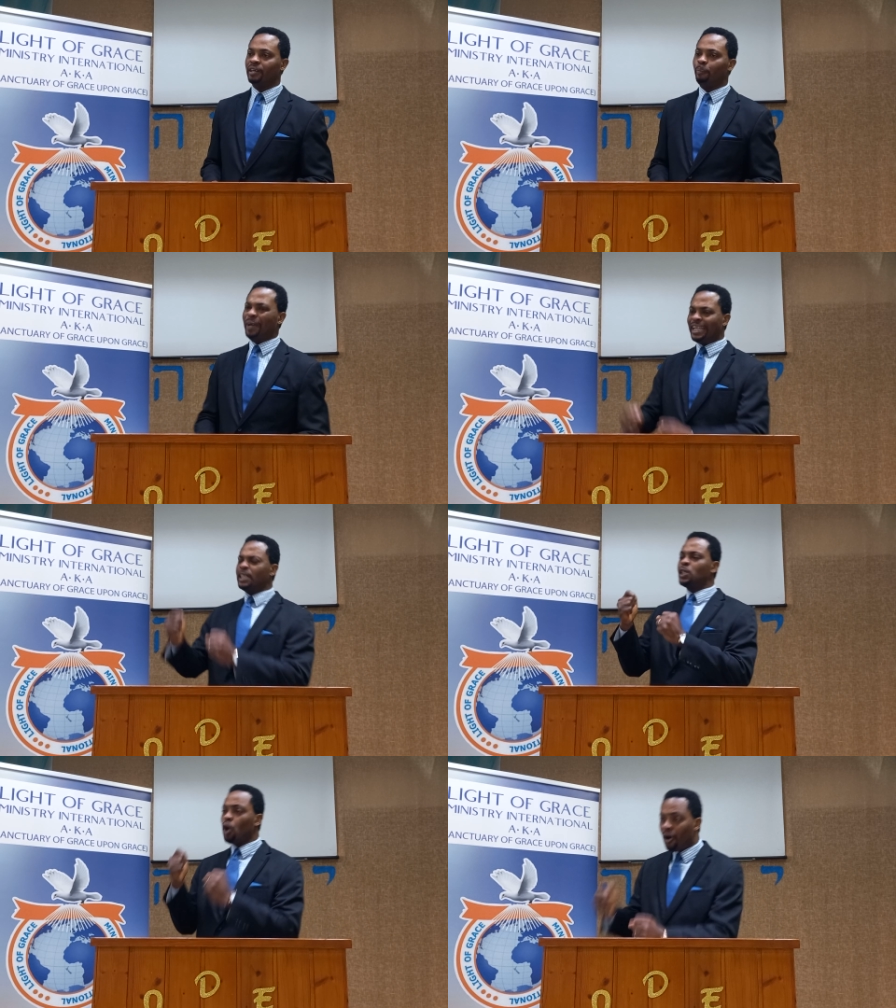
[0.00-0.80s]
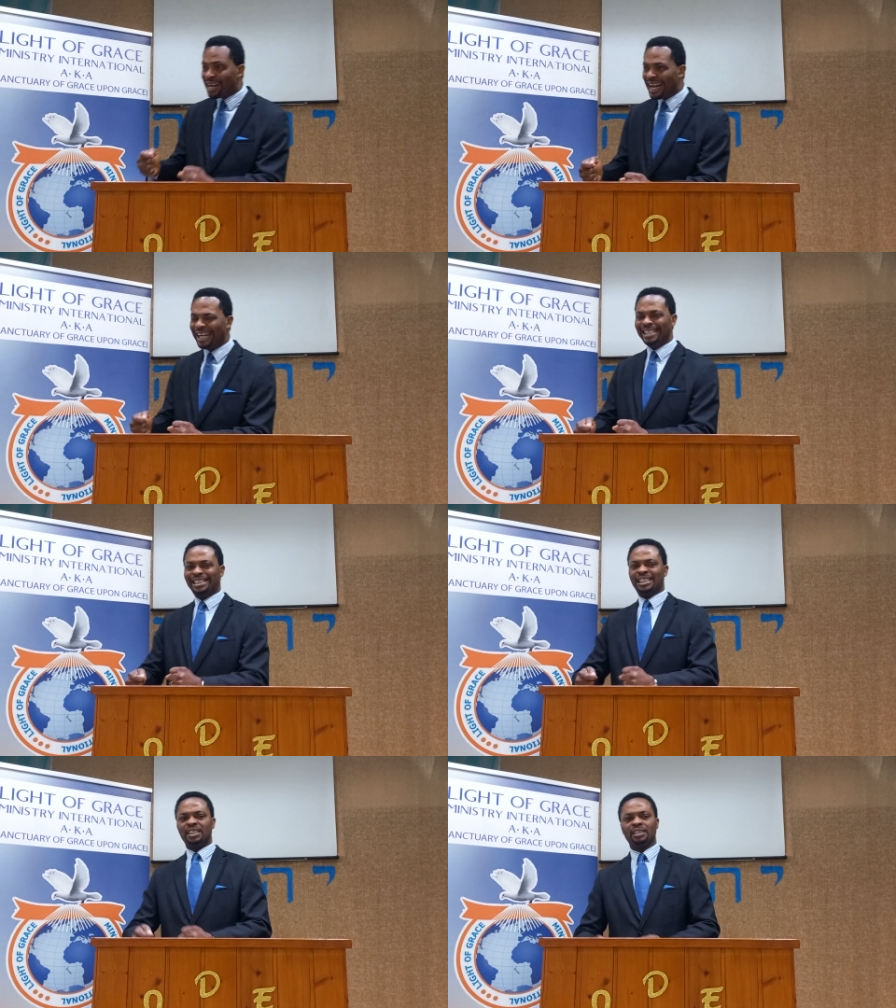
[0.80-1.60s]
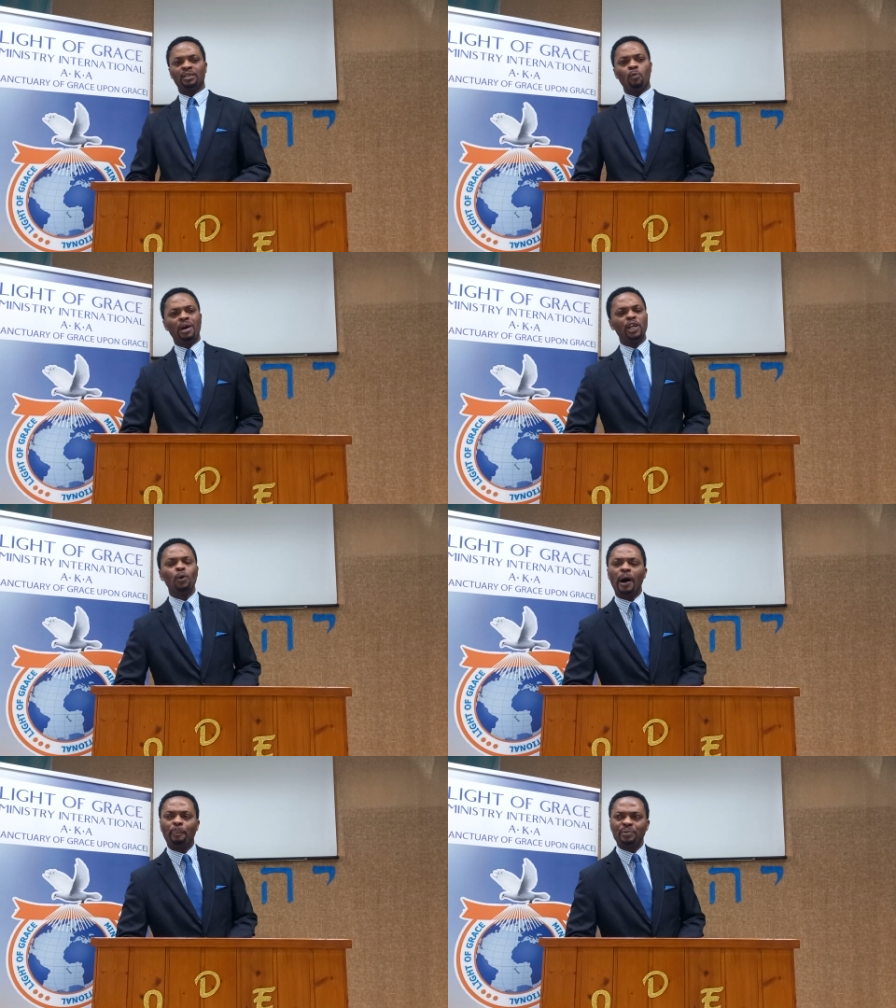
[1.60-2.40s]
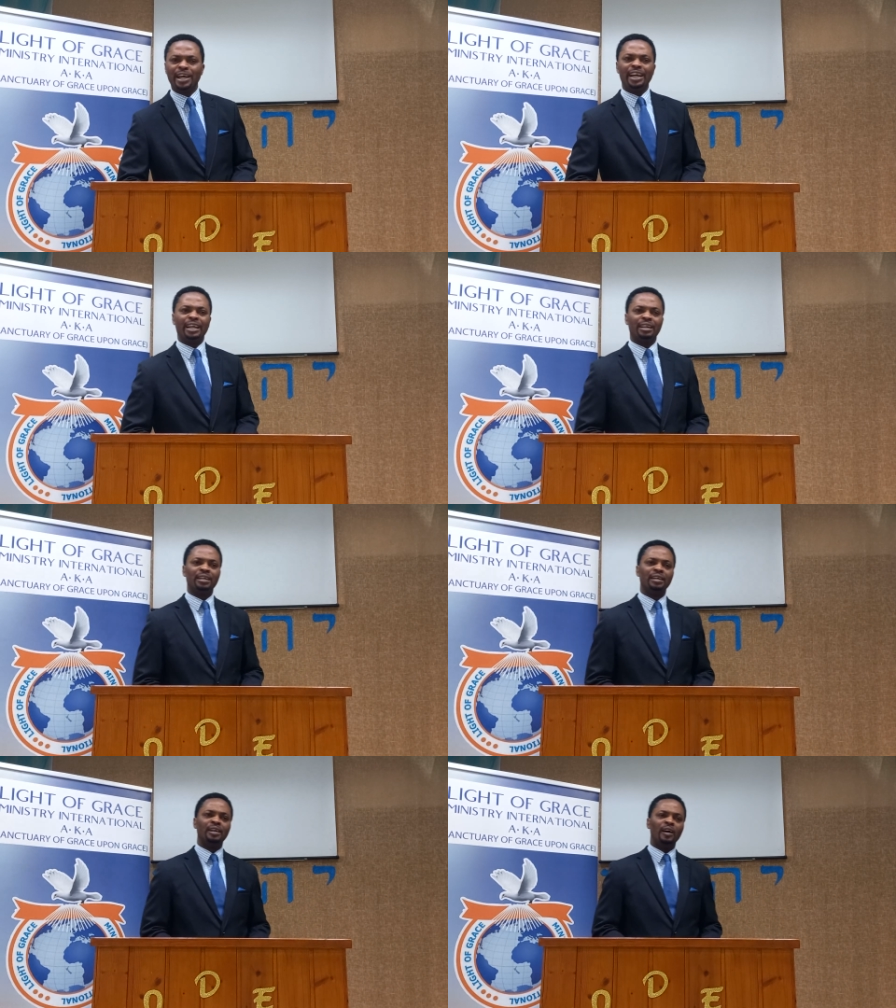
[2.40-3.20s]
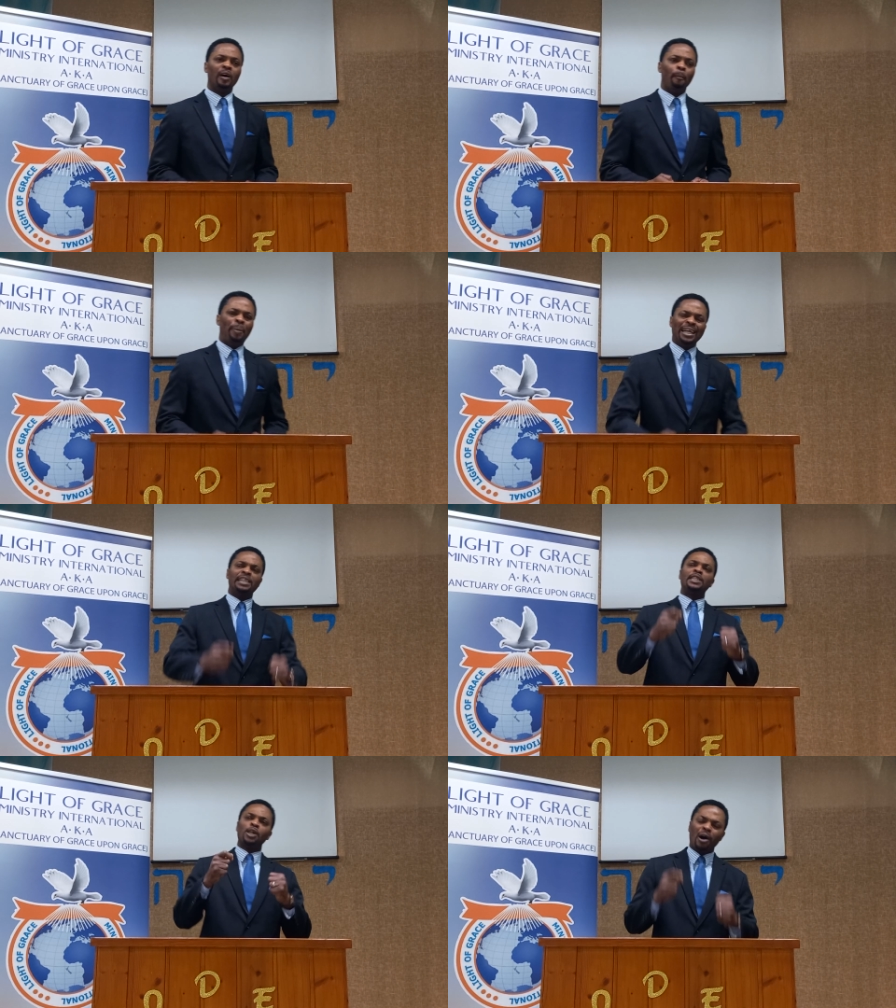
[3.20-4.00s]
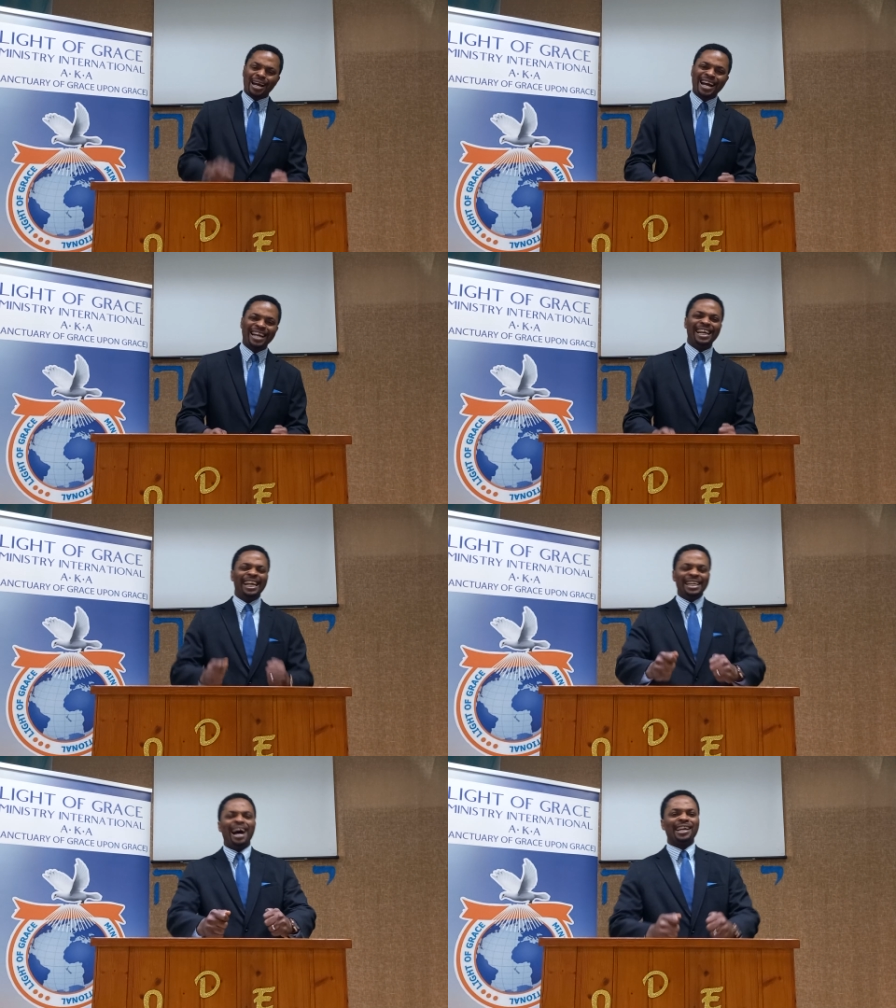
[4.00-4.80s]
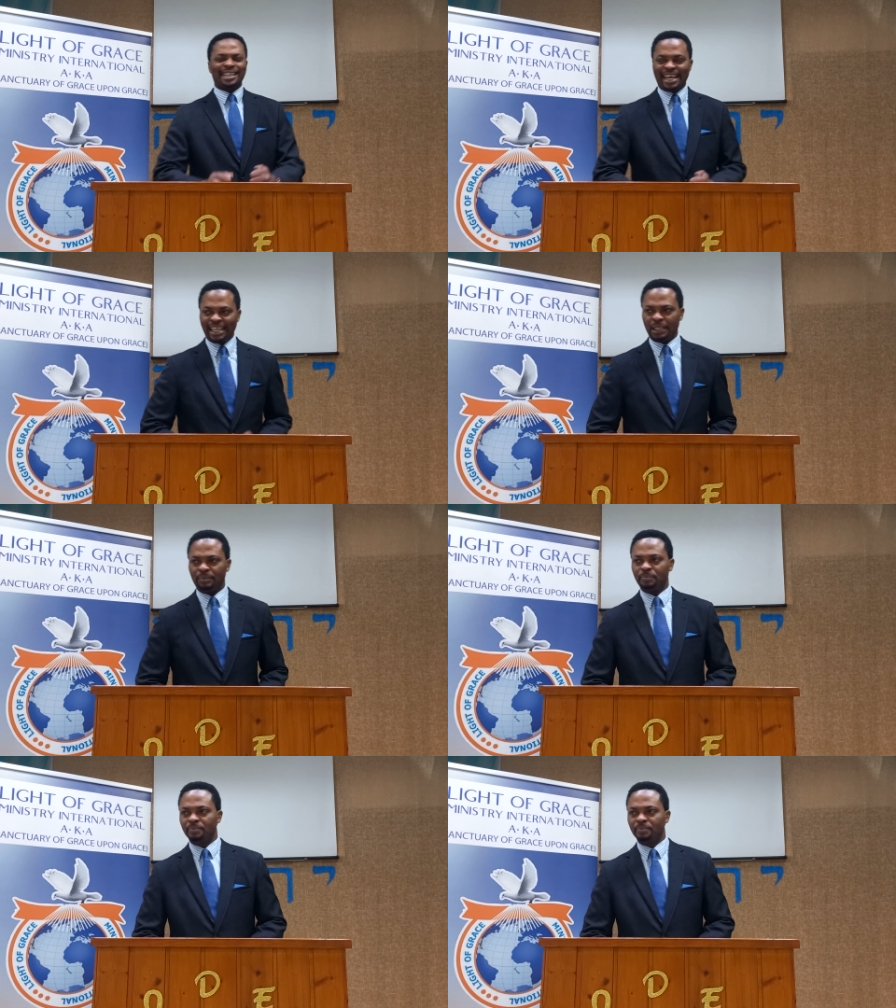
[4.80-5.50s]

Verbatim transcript: Be dogged when you are praying. Be dogged in asking.